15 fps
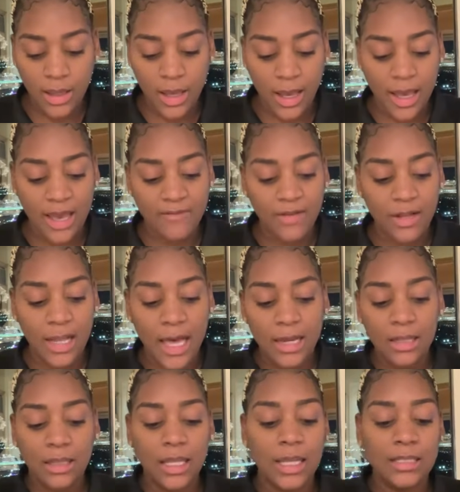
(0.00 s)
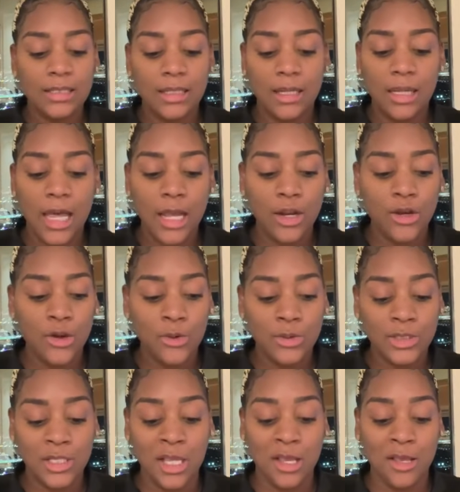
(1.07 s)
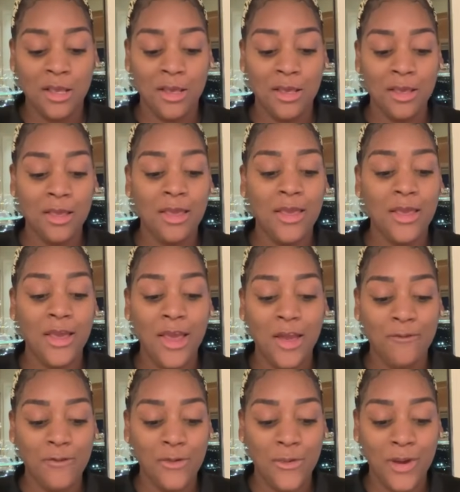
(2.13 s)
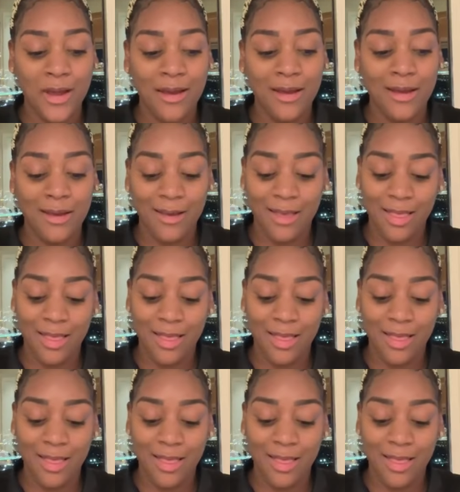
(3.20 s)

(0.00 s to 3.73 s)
Yeah, I have a lot of things and a lot of notes everywhere.